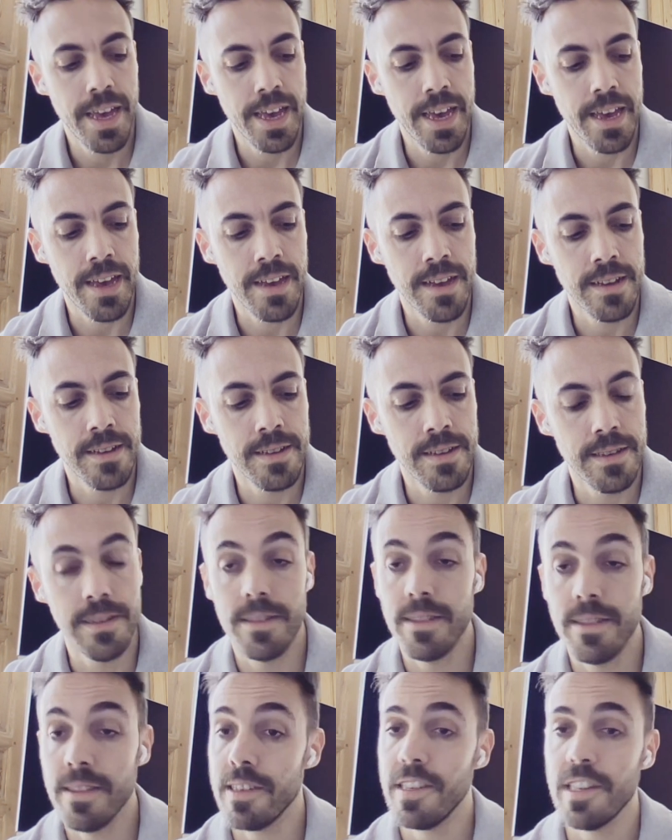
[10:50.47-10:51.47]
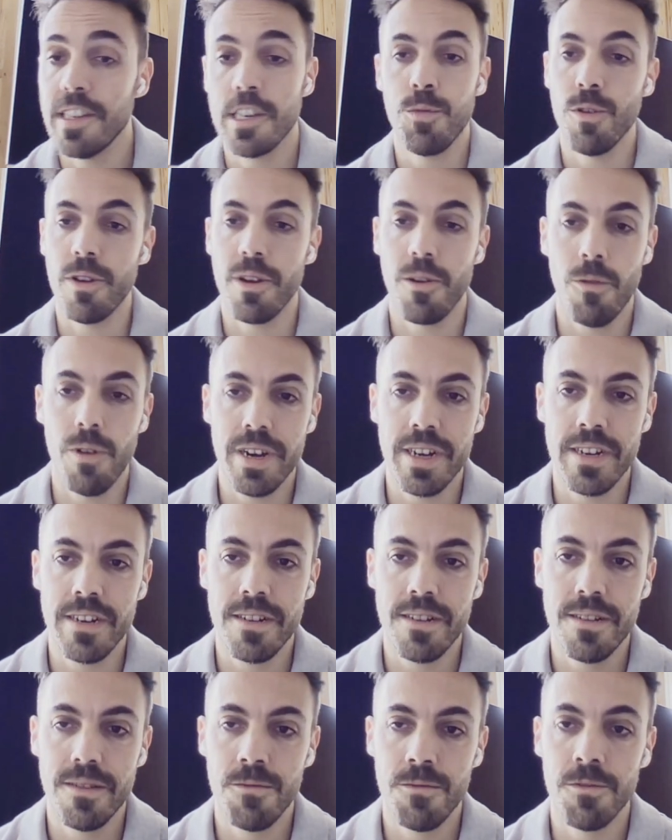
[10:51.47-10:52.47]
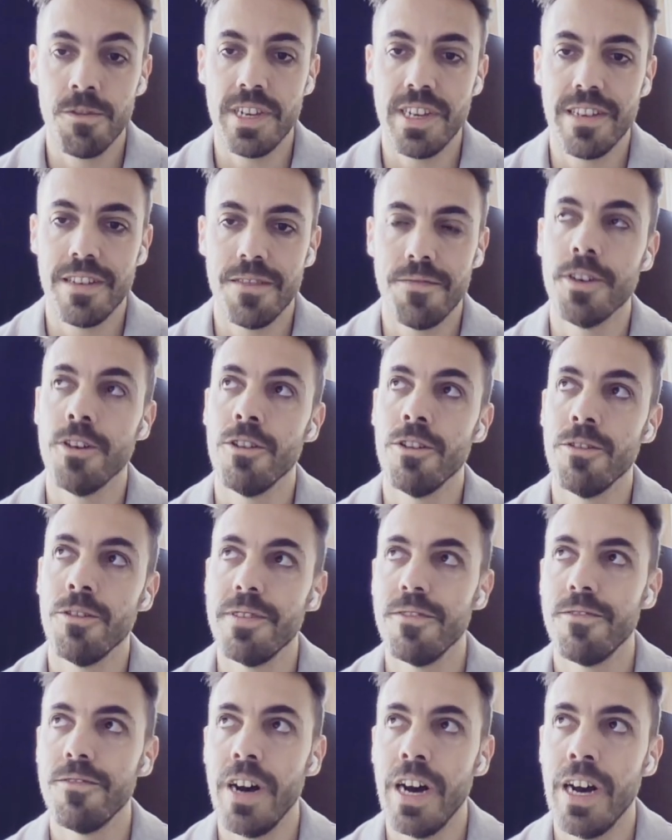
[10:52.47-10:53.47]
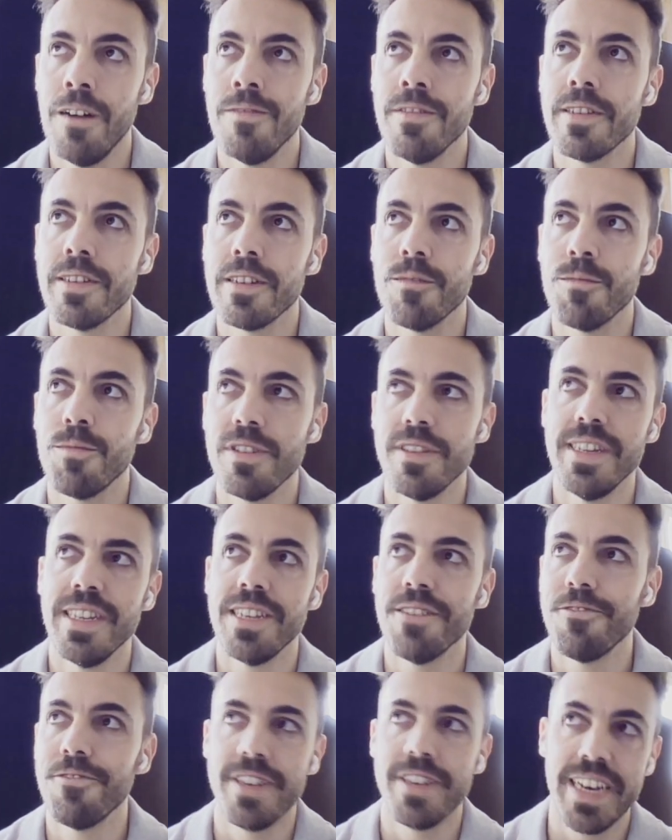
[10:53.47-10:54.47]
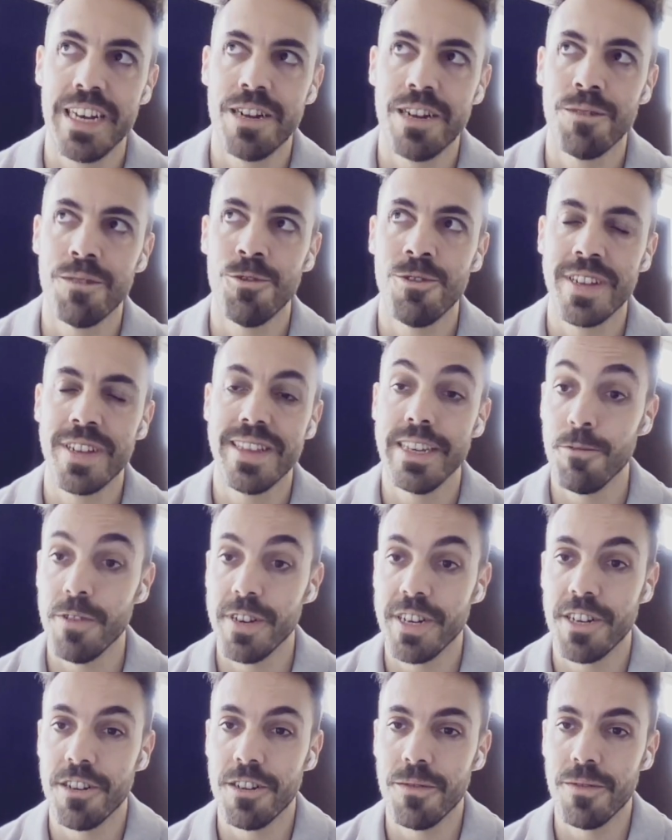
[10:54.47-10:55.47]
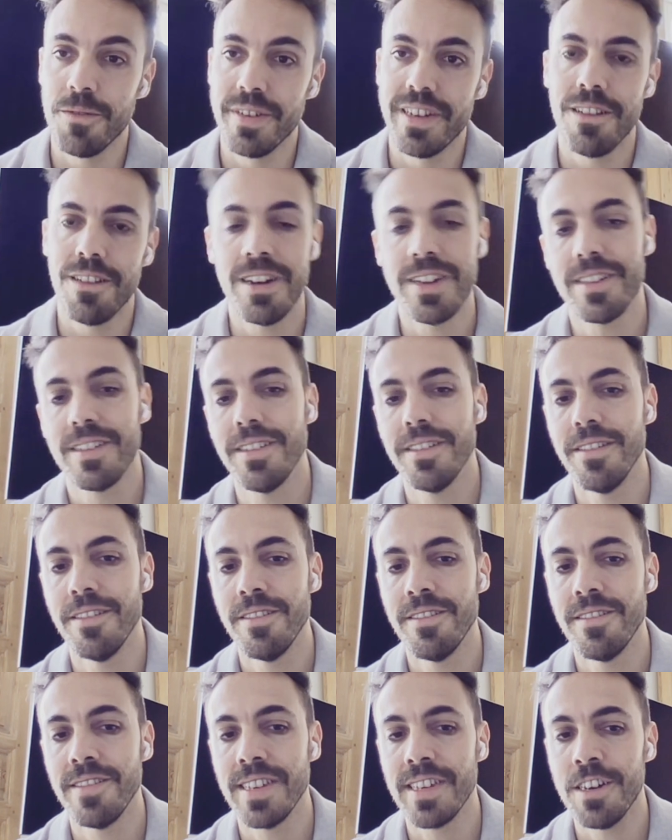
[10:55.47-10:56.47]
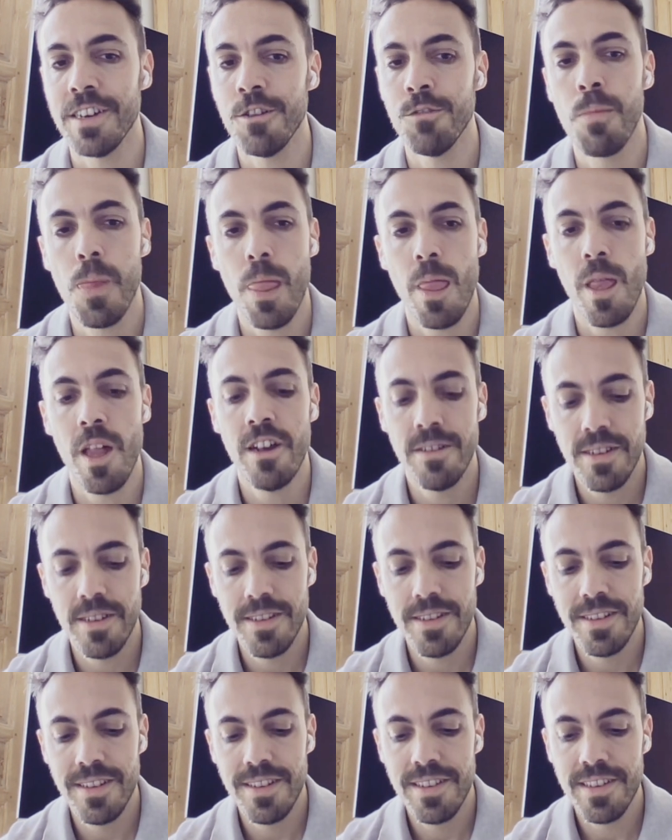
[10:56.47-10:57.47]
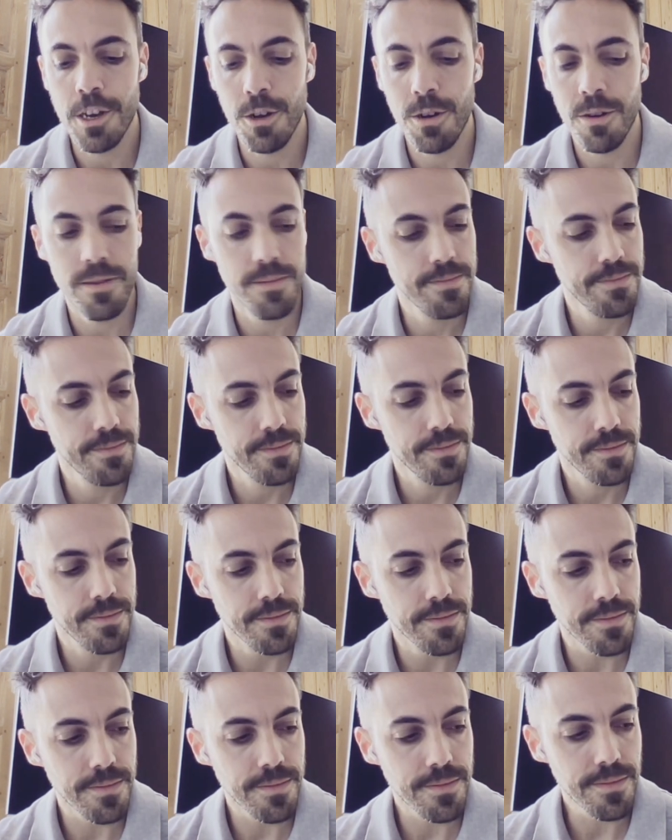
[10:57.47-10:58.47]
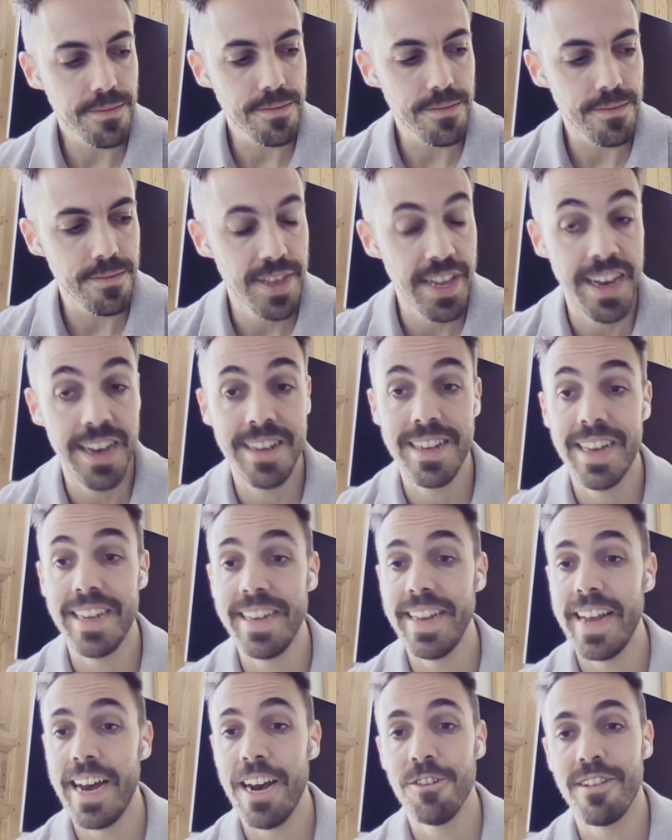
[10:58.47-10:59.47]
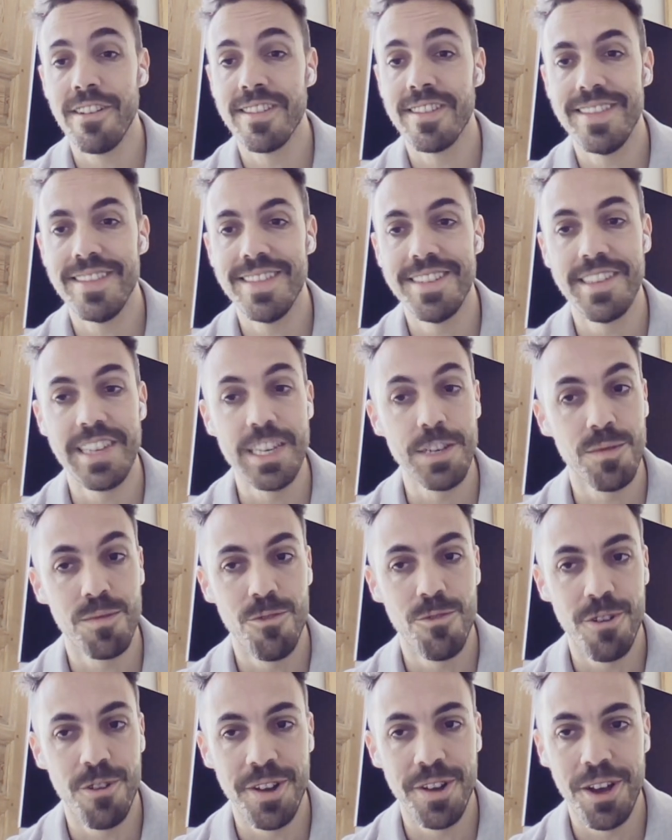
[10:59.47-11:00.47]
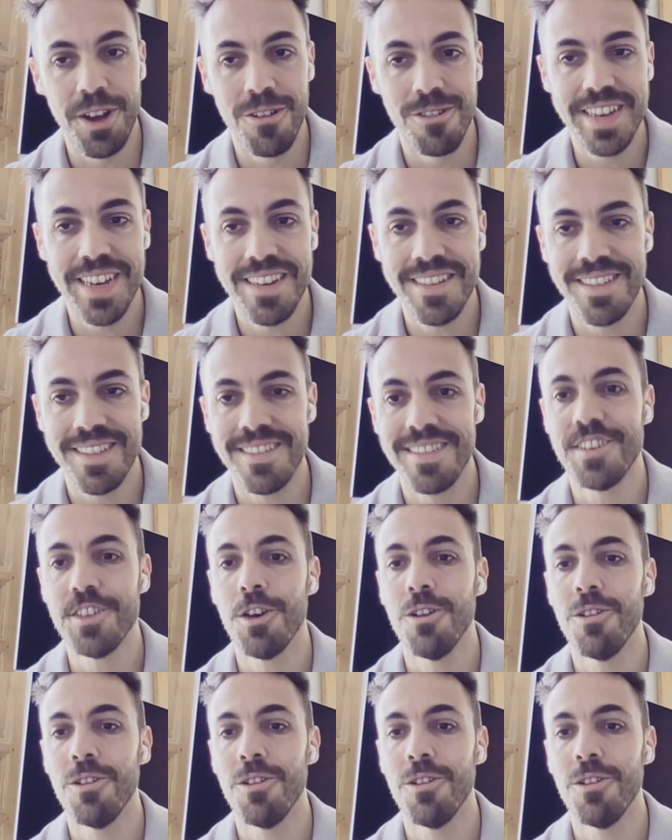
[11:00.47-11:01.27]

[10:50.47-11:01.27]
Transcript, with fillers: and the, the 6.1 release of YOLO V5 is a completely different animal than the original one that launched two years ago. So and and now there's there's even more YOLOs out there.